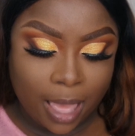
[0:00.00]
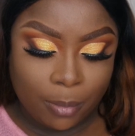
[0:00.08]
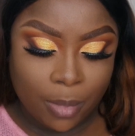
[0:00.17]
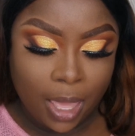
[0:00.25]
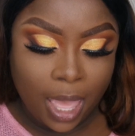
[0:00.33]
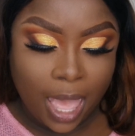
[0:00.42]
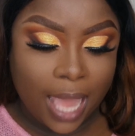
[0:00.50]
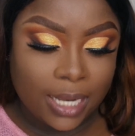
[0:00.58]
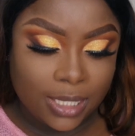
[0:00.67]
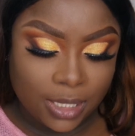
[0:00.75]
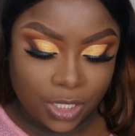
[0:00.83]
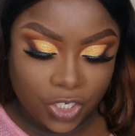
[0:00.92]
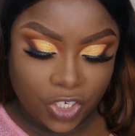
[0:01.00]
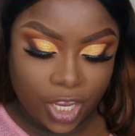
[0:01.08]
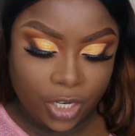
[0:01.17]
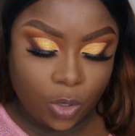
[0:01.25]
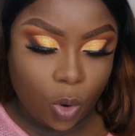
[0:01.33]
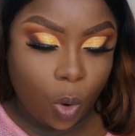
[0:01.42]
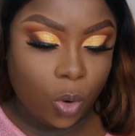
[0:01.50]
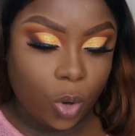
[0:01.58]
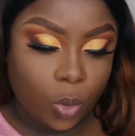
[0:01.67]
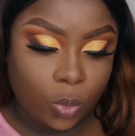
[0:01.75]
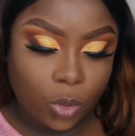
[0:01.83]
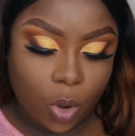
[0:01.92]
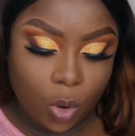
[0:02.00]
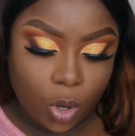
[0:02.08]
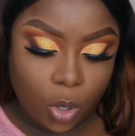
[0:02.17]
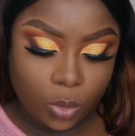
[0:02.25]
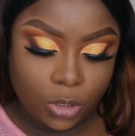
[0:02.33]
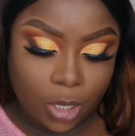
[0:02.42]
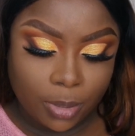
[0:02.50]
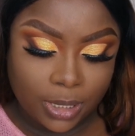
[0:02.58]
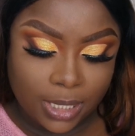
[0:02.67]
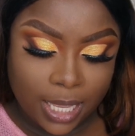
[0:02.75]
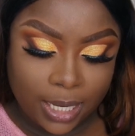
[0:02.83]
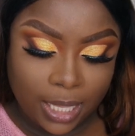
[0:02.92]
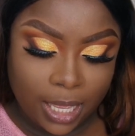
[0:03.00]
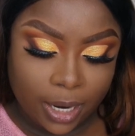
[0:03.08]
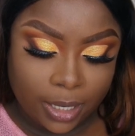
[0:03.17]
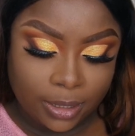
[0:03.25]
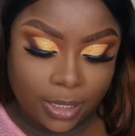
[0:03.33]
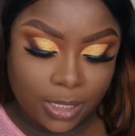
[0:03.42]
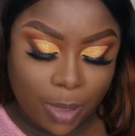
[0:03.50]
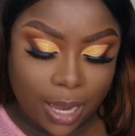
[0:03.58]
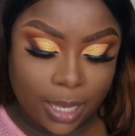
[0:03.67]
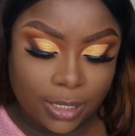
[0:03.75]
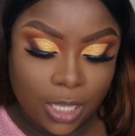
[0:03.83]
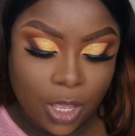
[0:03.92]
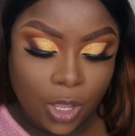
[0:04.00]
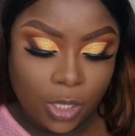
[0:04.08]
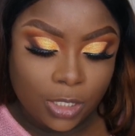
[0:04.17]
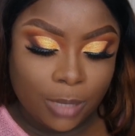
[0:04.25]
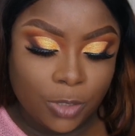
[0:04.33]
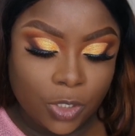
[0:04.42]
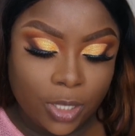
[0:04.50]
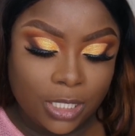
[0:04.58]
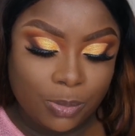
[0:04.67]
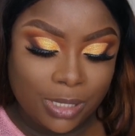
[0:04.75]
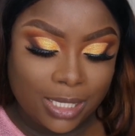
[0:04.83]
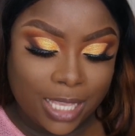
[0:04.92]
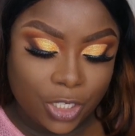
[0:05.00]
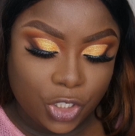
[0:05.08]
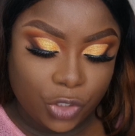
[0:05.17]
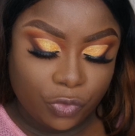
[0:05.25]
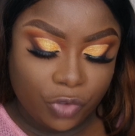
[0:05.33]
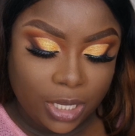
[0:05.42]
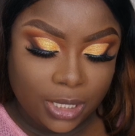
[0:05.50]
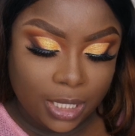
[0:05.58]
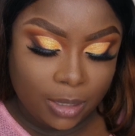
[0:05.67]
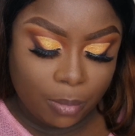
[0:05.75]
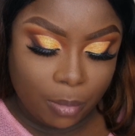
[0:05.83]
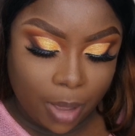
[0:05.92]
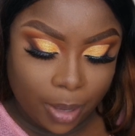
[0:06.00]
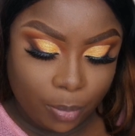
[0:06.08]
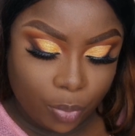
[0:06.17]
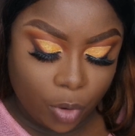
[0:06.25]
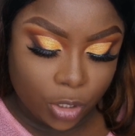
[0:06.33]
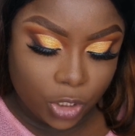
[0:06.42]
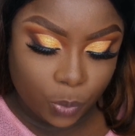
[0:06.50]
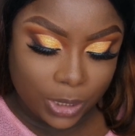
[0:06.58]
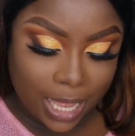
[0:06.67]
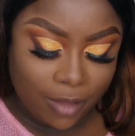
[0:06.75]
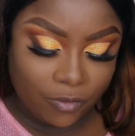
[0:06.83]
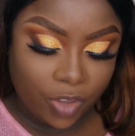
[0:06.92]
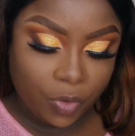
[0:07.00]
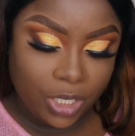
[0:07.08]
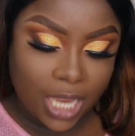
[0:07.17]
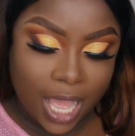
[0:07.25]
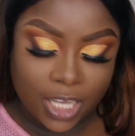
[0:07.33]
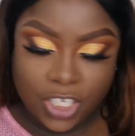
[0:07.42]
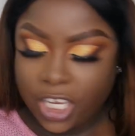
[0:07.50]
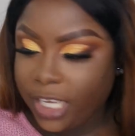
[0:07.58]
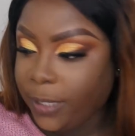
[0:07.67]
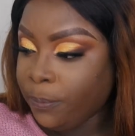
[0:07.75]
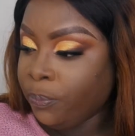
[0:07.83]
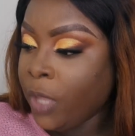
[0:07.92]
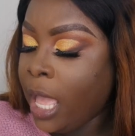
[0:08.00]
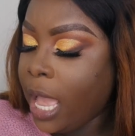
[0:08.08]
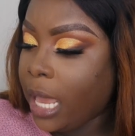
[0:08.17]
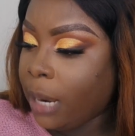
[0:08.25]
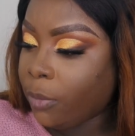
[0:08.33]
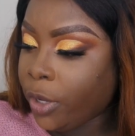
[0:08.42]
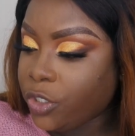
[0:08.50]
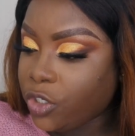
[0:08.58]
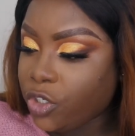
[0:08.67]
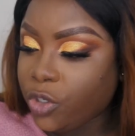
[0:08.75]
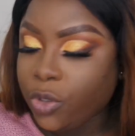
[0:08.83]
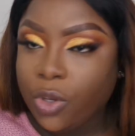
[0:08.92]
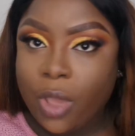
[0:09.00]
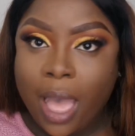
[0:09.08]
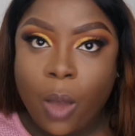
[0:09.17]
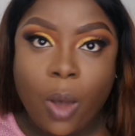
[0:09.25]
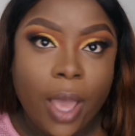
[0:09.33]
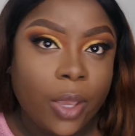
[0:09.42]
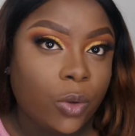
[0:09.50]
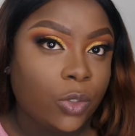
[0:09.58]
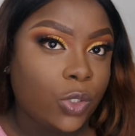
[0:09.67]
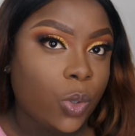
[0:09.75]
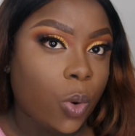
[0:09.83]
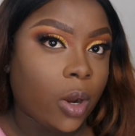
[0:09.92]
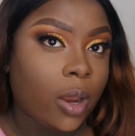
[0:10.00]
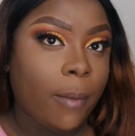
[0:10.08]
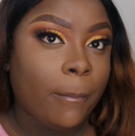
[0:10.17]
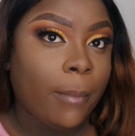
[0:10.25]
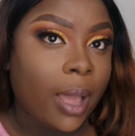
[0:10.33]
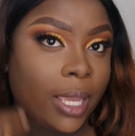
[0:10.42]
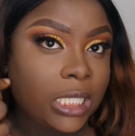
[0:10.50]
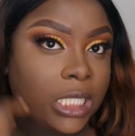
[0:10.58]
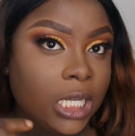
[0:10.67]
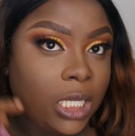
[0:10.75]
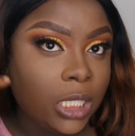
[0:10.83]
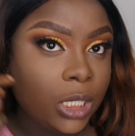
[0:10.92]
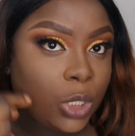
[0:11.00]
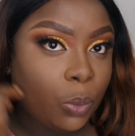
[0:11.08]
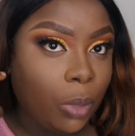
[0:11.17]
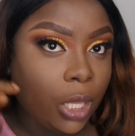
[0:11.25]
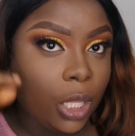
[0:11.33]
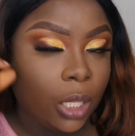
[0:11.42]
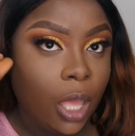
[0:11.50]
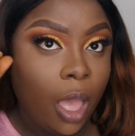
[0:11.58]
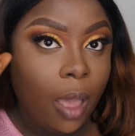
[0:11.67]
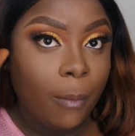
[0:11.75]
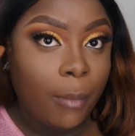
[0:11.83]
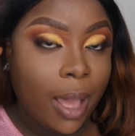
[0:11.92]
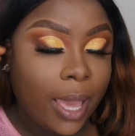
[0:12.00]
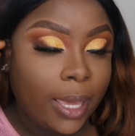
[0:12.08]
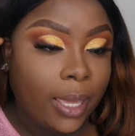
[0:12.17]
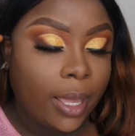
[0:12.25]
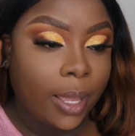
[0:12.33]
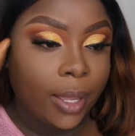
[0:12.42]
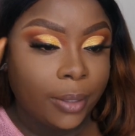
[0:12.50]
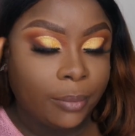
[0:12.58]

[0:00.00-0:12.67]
am, and it's in the shade cocoa number 10 here in this palette. So I'm just going to be saturating my brush with that very dark shade, and I'm going to show you how I contour my chin to make it my